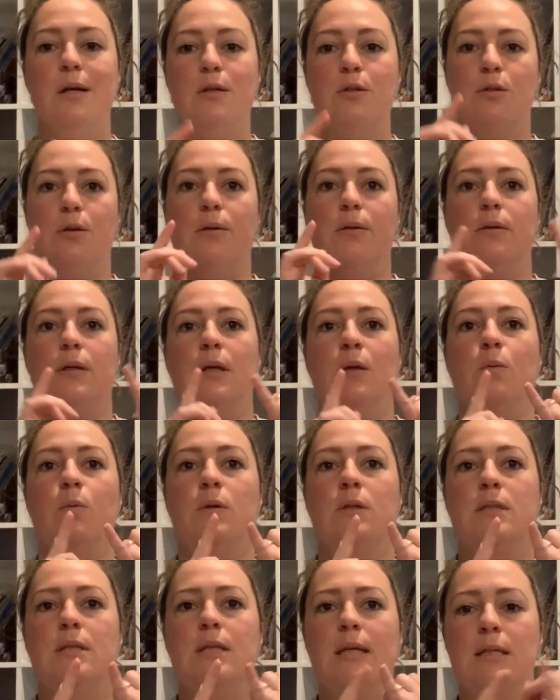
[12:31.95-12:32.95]
So it
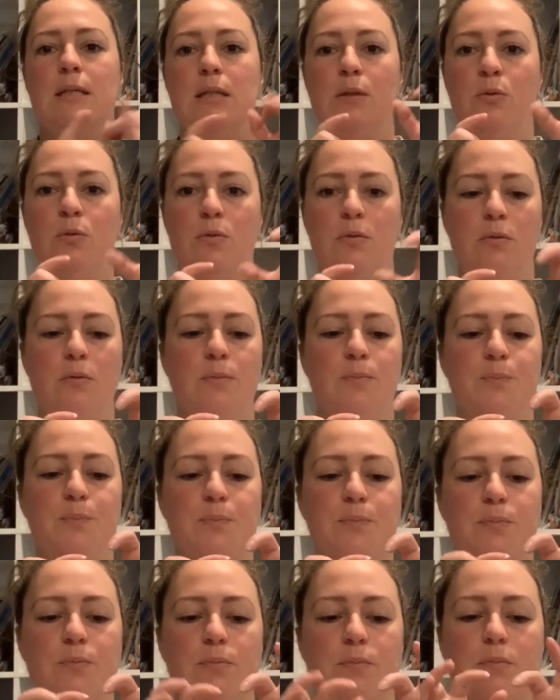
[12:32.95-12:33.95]
was these little
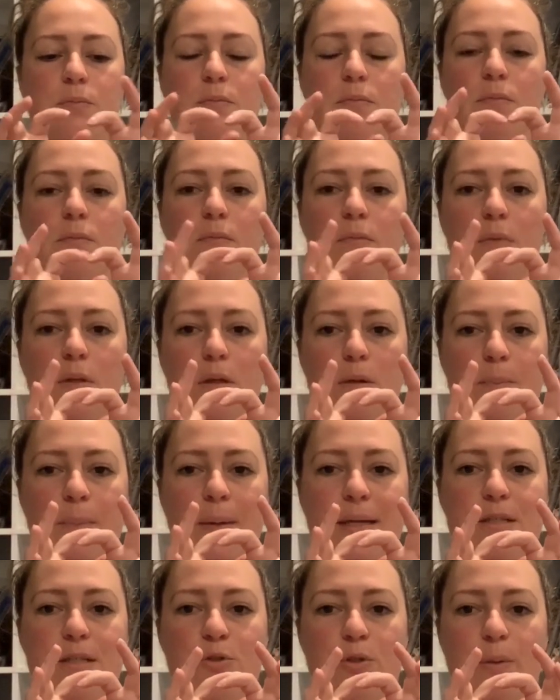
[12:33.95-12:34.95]

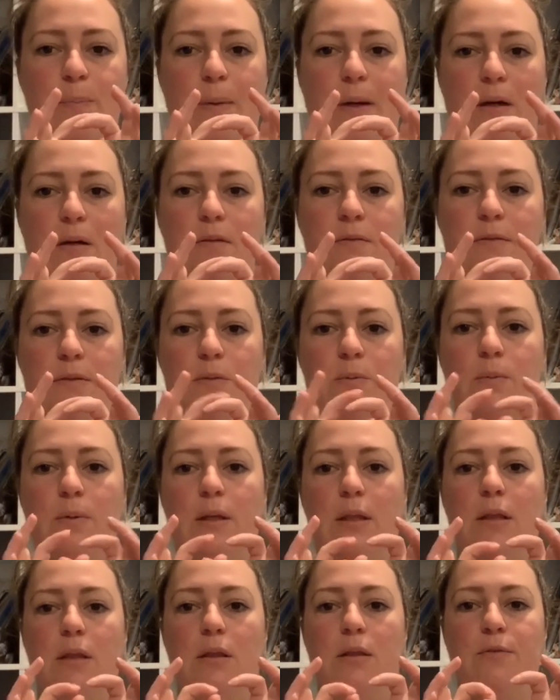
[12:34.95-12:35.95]
pastry puffs
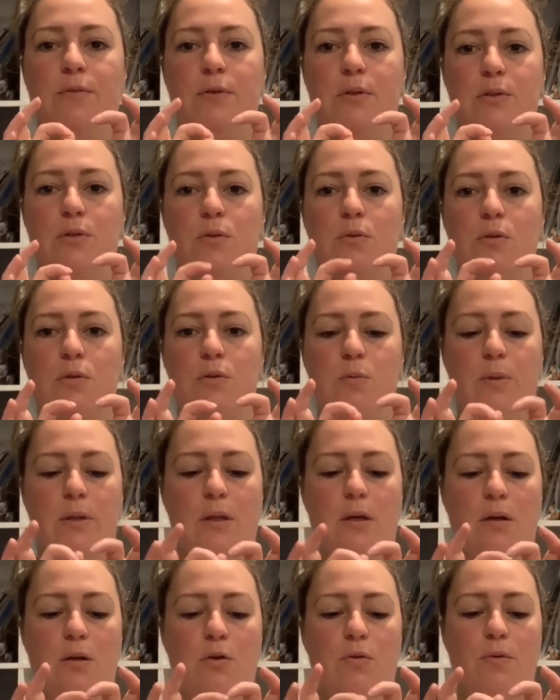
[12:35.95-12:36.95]
with the first course
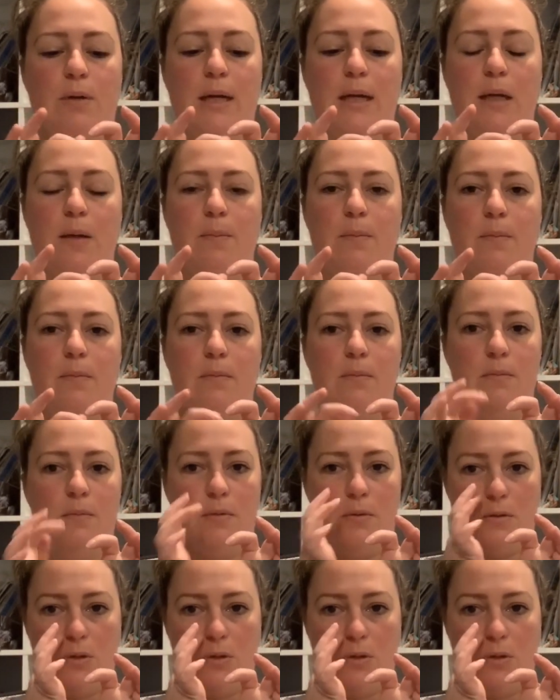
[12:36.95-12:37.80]
with a cream